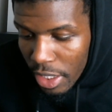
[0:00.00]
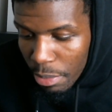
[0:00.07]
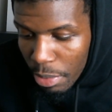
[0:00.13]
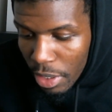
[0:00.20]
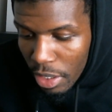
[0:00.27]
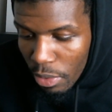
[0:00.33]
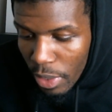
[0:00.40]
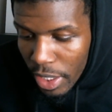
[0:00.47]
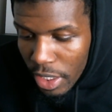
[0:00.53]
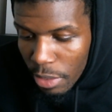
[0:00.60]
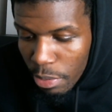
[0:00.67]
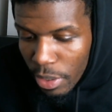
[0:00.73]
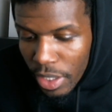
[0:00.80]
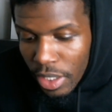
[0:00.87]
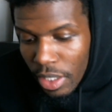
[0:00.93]
bro, rest
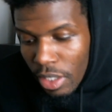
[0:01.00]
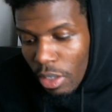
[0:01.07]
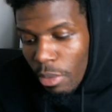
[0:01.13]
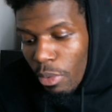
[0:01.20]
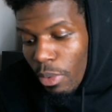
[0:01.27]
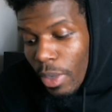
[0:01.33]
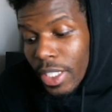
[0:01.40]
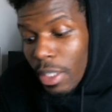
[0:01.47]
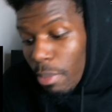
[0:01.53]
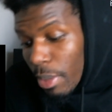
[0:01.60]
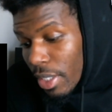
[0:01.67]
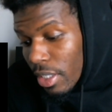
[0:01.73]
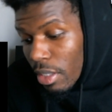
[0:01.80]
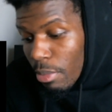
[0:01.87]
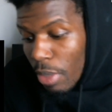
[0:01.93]
in peace to Mo3, rest in
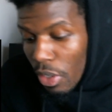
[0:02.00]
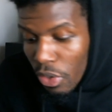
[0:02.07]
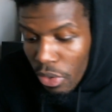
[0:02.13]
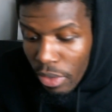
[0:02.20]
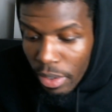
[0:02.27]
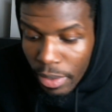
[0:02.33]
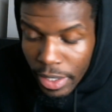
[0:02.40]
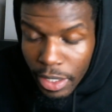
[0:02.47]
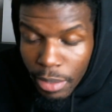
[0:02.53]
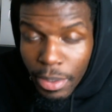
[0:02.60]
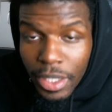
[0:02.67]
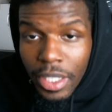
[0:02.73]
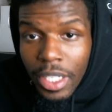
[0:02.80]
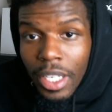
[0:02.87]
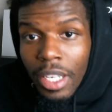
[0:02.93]

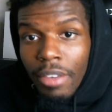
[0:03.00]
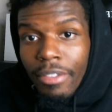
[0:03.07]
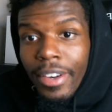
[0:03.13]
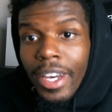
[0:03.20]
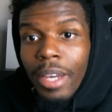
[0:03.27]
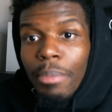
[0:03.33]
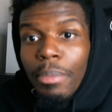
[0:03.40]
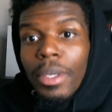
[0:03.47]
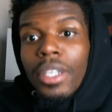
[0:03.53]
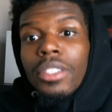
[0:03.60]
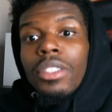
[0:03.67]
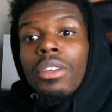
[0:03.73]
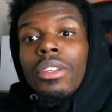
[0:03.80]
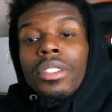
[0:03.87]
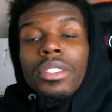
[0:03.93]
peace to King Von. Big
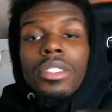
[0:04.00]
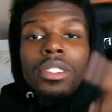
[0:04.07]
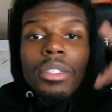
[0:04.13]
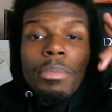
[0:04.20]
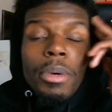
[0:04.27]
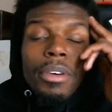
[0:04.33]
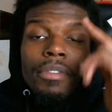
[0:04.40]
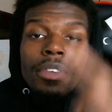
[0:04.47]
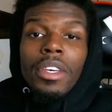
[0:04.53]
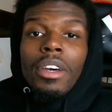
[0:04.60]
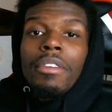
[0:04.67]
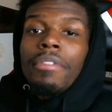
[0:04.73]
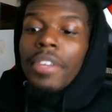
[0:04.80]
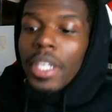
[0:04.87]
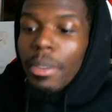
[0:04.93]
condolences to both of y'all
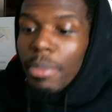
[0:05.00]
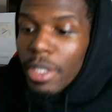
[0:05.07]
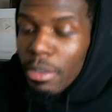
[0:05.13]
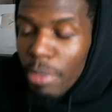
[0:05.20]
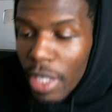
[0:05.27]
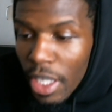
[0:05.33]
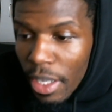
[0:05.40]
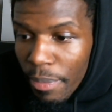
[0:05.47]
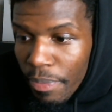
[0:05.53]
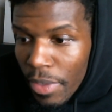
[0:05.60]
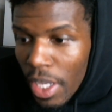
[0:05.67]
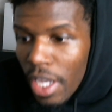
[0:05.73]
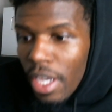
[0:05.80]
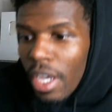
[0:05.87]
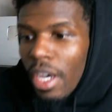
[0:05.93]
families, man.
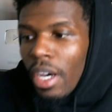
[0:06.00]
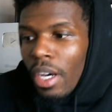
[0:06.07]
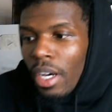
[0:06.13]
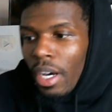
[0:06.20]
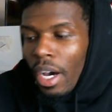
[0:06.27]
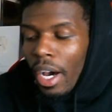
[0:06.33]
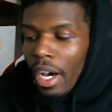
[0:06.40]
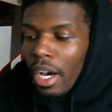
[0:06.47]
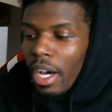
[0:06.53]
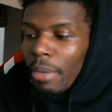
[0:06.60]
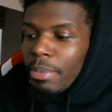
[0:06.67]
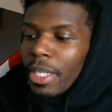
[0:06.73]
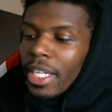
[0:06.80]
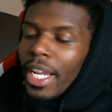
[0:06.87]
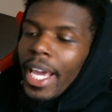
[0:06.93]

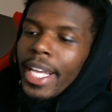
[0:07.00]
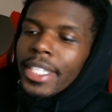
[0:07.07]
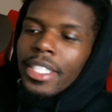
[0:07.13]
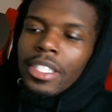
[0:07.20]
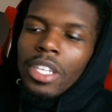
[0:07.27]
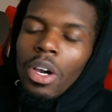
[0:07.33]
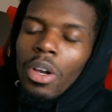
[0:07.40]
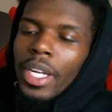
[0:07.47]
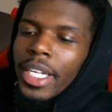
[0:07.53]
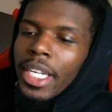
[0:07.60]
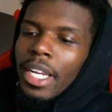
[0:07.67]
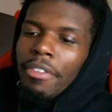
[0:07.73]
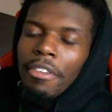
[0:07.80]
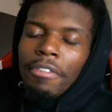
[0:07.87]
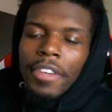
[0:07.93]
Today is a totally
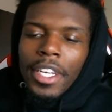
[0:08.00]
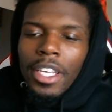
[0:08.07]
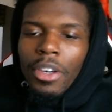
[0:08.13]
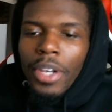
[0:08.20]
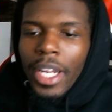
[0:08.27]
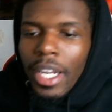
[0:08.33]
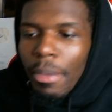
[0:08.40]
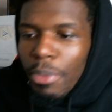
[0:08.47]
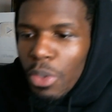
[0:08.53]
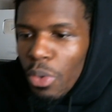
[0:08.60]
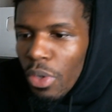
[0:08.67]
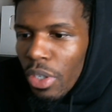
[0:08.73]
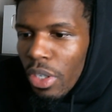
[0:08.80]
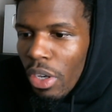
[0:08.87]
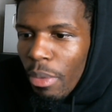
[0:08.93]
different video that I'm
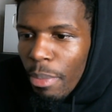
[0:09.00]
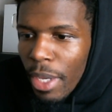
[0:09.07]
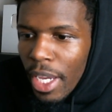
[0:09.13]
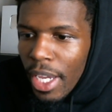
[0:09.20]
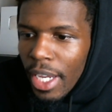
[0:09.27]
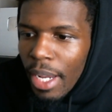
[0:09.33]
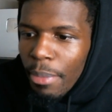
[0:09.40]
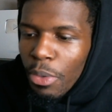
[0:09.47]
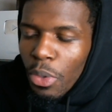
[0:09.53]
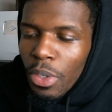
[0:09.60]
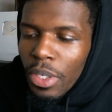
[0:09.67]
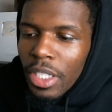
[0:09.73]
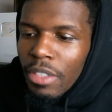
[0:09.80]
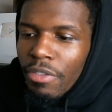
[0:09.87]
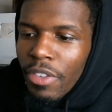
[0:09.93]
doing though, man. I'm
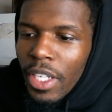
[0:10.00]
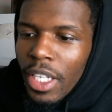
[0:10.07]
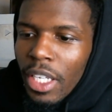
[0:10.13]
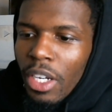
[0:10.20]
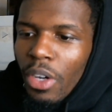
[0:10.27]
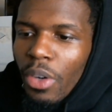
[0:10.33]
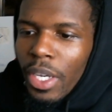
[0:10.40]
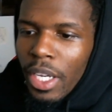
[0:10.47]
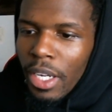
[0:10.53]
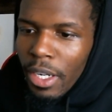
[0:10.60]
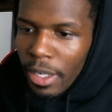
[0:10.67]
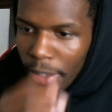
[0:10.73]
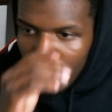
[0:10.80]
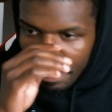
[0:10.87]
doing this video here,